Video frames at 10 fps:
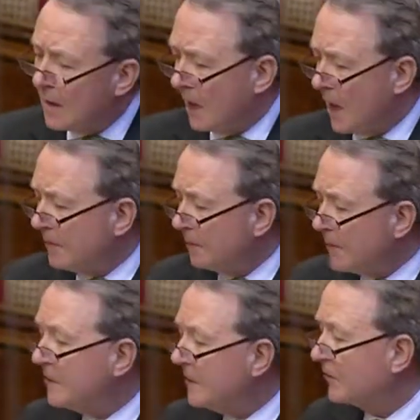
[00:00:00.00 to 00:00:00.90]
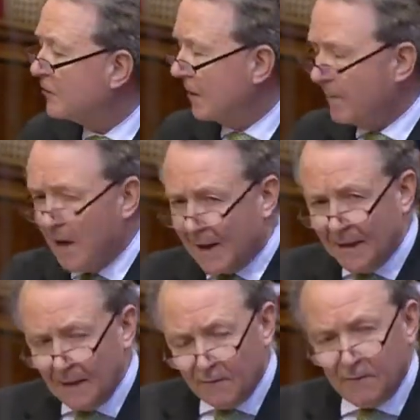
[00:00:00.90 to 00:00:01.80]
And I was particularly struck
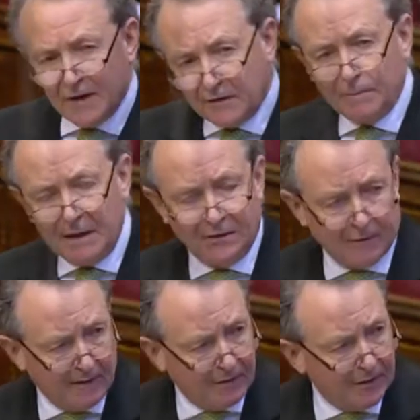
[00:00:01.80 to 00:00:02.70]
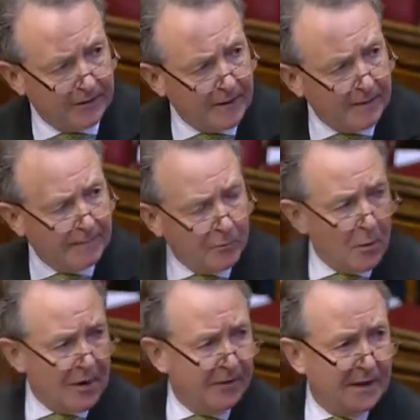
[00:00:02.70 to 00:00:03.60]
by this piece of evidence from
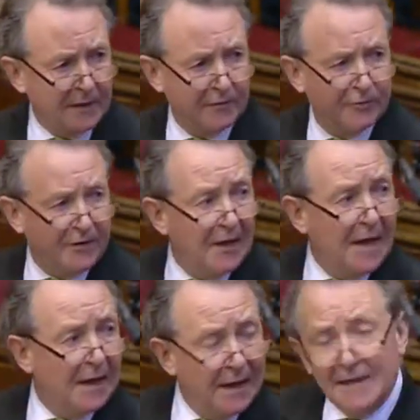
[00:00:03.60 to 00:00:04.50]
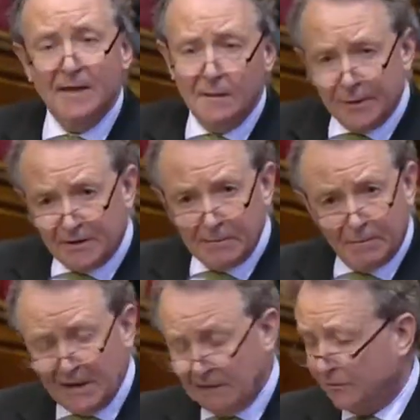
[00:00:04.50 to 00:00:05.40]
one of the country's leading
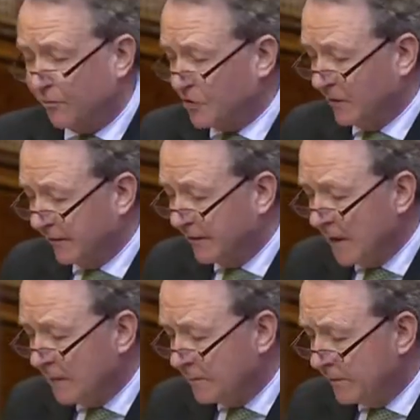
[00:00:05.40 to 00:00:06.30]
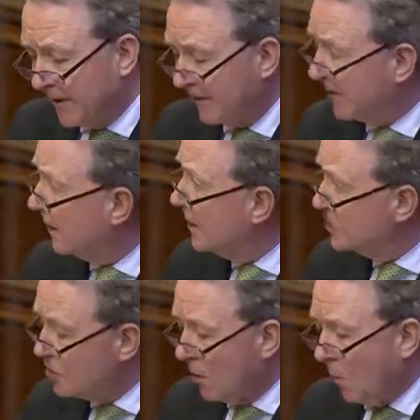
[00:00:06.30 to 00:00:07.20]
paediatricians, Professor
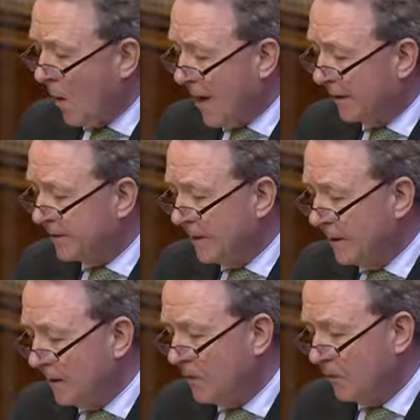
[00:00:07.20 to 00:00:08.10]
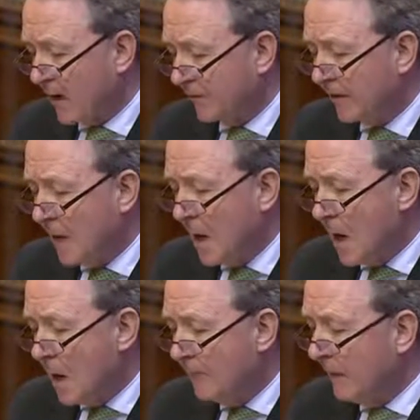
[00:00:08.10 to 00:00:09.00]
John Wyatt. He told us,
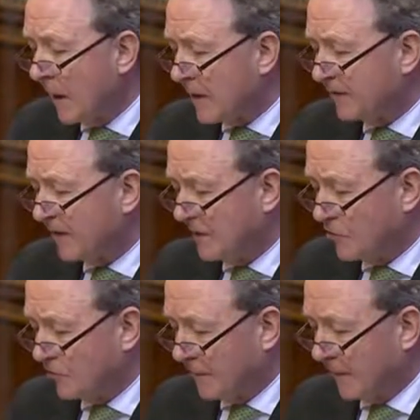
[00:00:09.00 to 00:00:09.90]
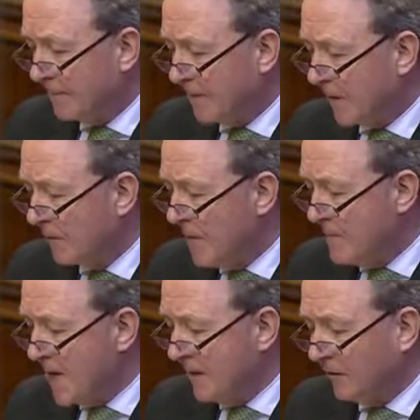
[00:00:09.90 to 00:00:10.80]
over the last century, there have
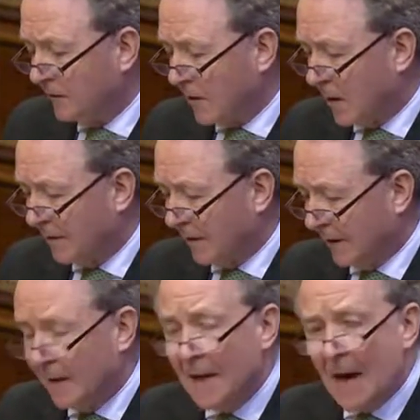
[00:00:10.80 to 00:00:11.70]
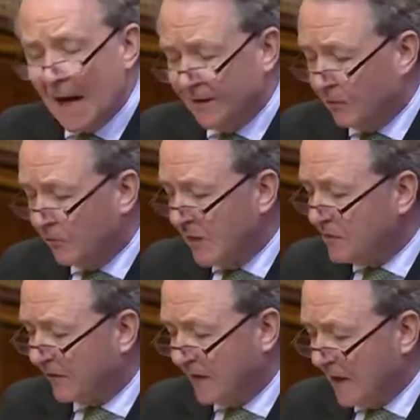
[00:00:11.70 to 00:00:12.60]
been many startling and
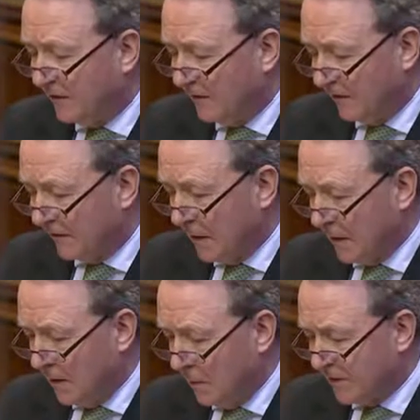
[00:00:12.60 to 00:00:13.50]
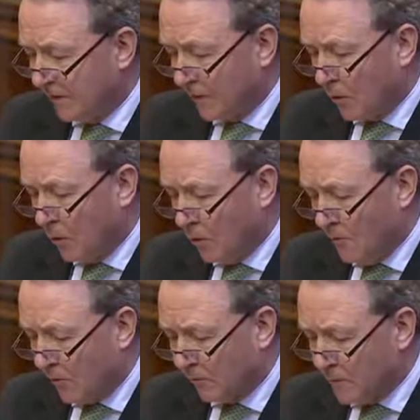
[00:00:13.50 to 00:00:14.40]
egregious cases in which the
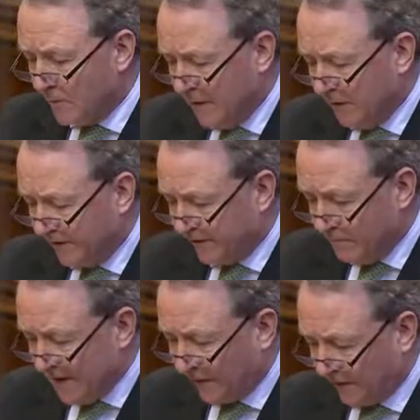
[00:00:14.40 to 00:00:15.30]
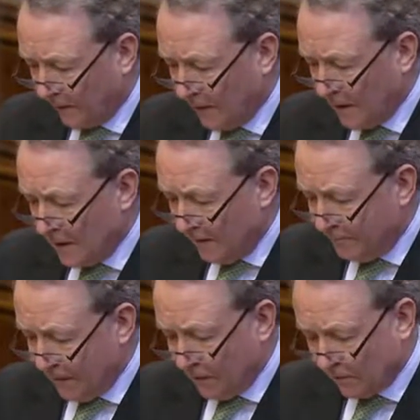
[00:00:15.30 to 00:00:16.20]
core moral commitments of medicine
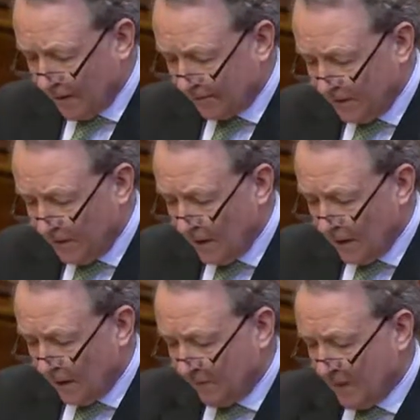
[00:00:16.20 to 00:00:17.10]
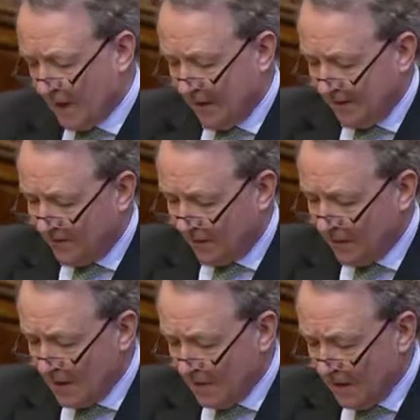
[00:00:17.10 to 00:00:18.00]
have been corrupted and
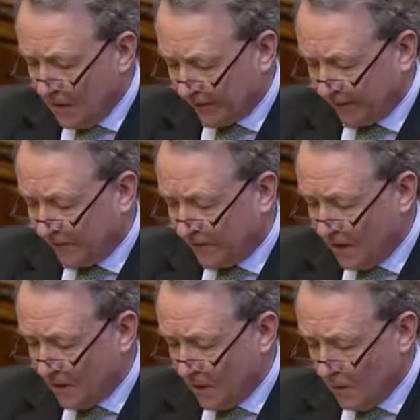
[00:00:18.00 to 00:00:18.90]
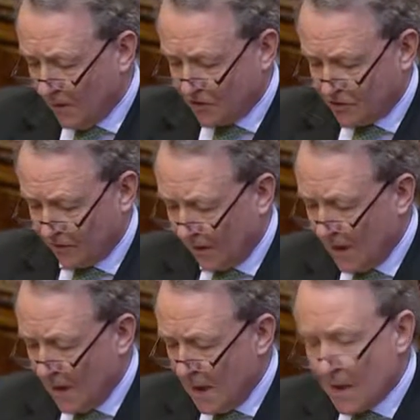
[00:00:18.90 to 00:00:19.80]
violated because of state coercion
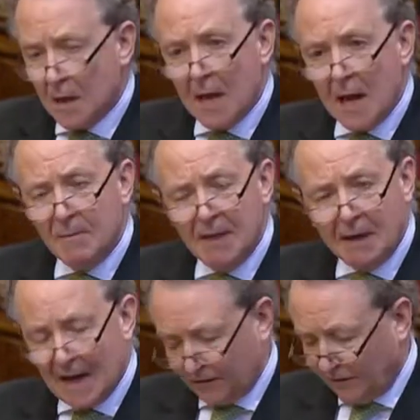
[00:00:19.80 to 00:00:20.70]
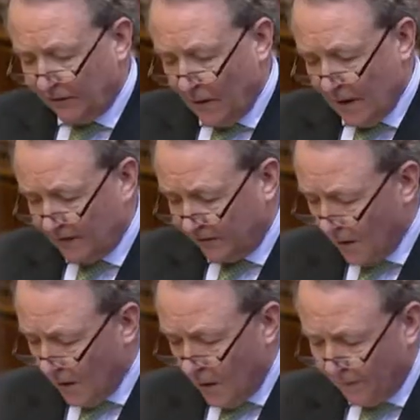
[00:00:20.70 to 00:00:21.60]
being exercised
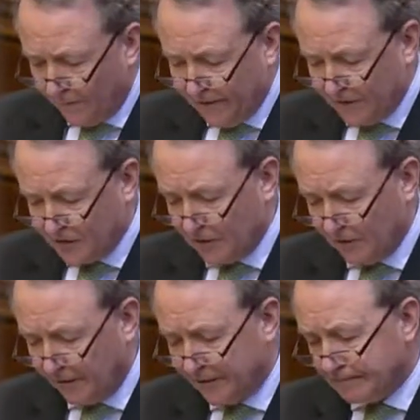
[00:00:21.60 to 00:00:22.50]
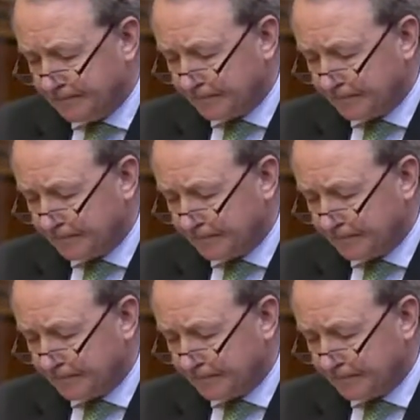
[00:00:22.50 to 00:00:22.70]
on physicians.